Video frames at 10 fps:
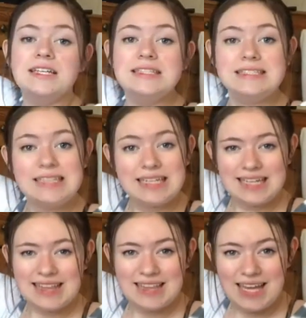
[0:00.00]

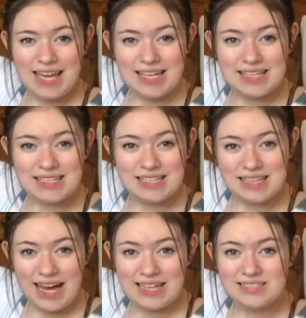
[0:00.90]
Zenith and
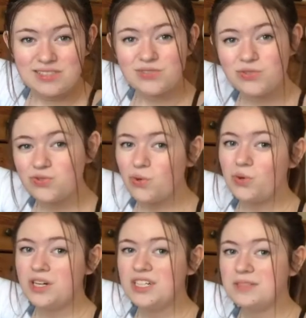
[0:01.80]
Glass
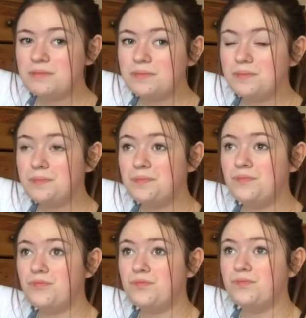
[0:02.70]
Sword.
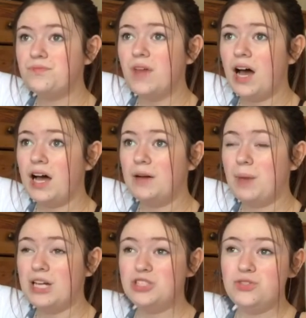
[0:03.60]

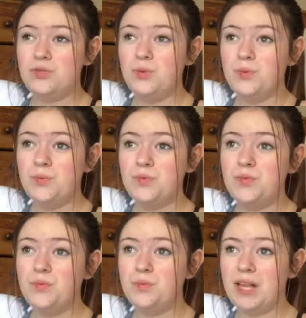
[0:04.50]
I do
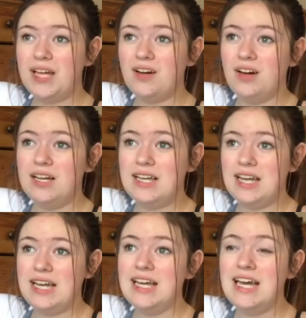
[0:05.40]
plan on
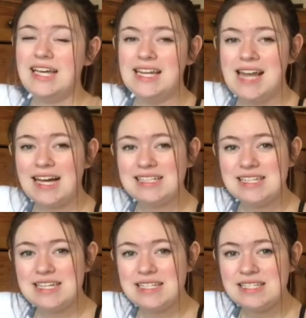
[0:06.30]
getting
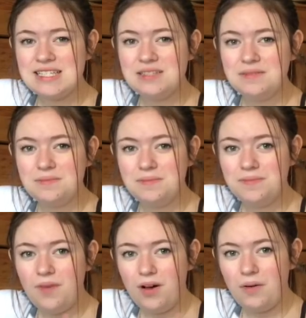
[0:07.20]
Nexus,
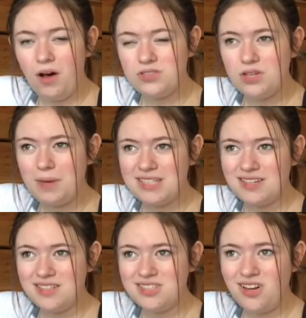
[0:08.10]
also by
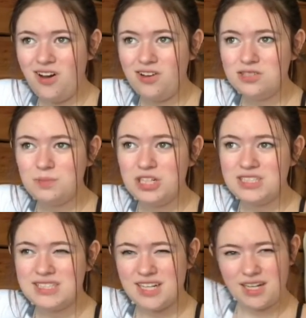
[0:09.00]
Sasha Alsberg
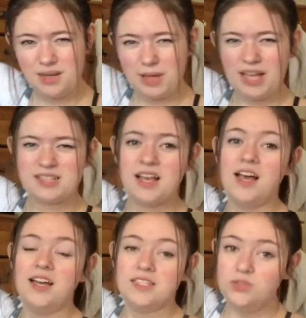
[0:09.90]
and Sarah Cummings,
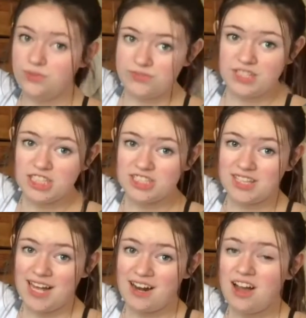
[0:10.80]
to finish
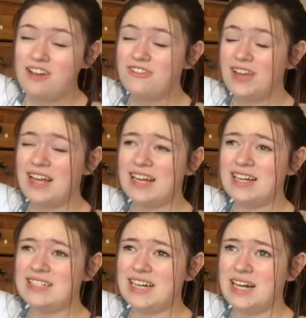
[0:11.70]
that off,
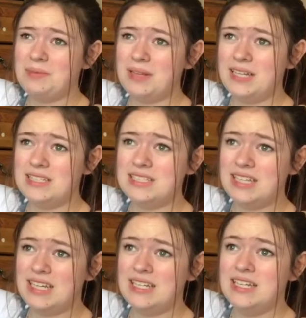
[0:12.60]
and I plan to get